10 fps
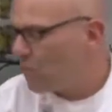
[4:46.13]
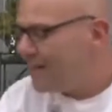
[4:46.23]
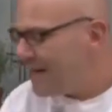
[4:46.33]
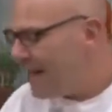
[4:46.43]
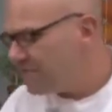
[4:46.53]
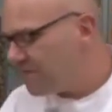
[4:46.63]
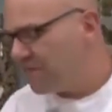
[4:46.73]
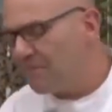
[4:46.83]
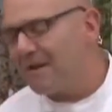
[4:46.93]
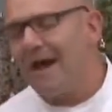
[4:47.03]
We didn't have to
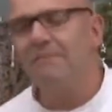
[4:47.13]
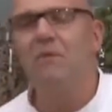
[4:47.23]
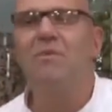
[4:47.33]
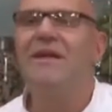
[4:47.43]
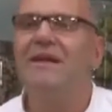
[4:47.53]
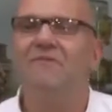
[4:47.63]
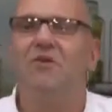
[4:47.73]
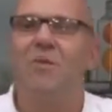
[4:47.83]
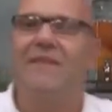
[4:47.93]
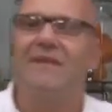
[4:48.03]
flip an omelet. We didn't have to
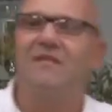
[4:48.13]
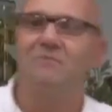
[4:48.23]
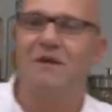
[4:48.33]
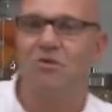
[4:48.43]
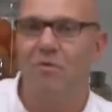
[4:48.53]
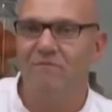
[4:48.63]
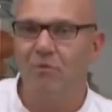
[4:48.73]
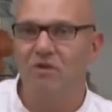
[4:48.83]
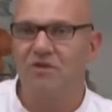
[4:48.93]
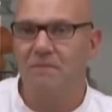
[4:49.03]
do anything special. We
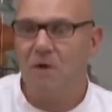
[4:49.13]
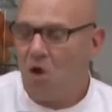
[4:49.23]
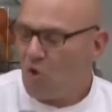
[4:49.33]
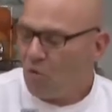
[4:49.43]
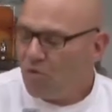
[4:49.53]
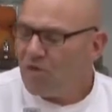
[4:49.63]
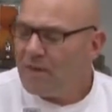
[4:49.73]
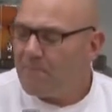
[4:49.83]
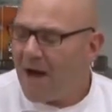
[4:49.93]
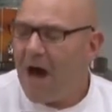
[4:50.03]
put some
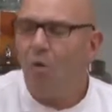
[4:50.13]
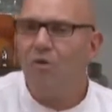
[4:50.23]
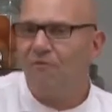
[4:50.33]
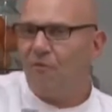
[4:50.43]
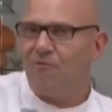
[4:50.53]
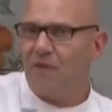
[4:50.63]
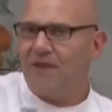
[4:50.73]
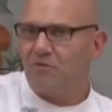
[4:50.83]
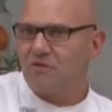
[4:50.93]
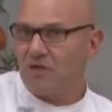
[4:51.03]
really powerful
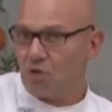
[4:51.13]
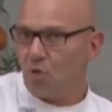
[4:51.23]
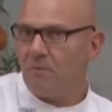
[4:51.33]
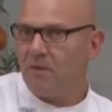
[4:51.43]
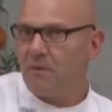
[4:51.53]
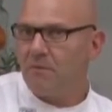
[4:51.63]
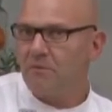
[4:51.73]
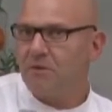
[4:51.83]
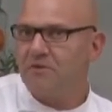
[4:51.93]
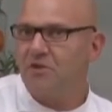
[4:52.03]
flavors that normally we
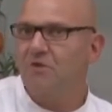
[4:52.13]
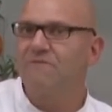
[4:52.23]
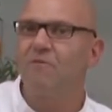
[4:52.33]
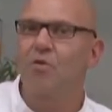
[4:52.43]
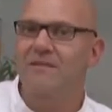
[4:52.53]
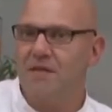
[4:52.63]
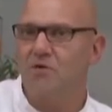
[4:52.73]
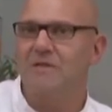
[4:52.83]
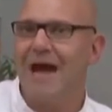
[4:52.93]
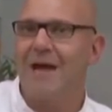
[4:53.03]
would reserve for
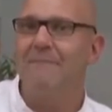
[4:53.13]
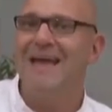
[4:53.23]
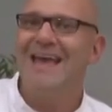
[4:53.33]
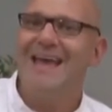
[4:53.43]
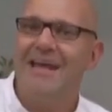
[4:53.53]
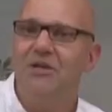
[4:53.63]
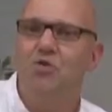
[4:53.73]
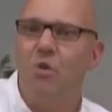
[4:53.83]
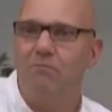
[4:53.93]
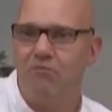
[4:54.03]
dinner time
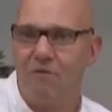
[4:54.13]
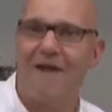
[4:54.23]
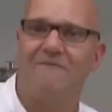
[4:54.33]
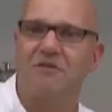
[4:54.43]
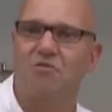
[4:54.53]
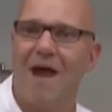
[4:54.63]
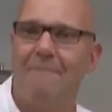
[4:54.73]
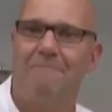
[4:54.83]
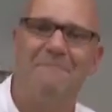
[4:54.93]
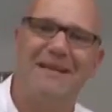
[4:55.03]
into a breakfast
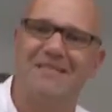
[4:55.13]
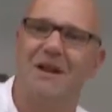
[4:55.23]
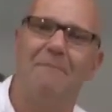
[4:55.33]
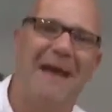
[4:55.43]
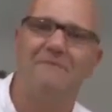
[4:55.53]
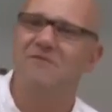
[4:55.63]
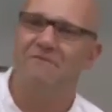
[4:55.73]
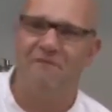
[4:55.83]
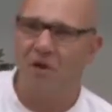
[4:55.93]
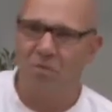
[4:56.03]
wrap. Mix it up, have some
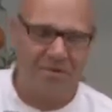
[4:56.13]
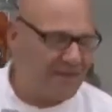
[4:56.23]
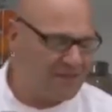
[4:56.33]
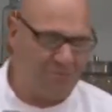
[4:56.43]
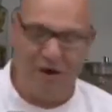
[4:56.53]
fun with this.